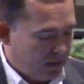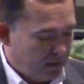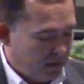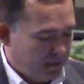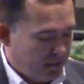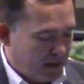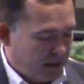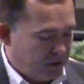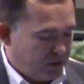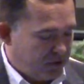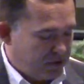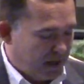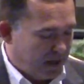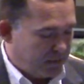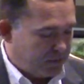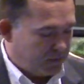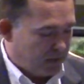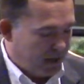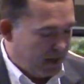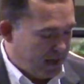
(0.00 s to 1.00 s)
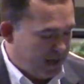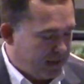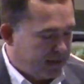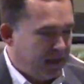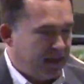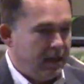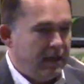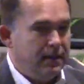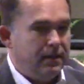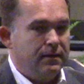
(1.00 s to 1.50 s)
Matthew chapter
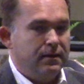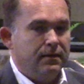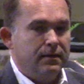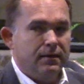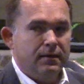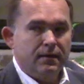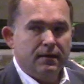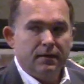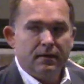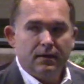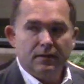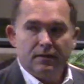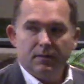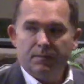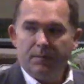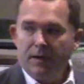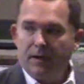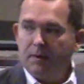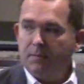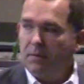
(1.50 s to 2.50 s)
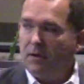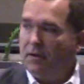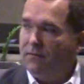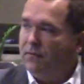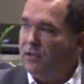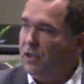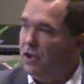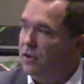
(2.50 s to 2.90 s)
18, the parable of the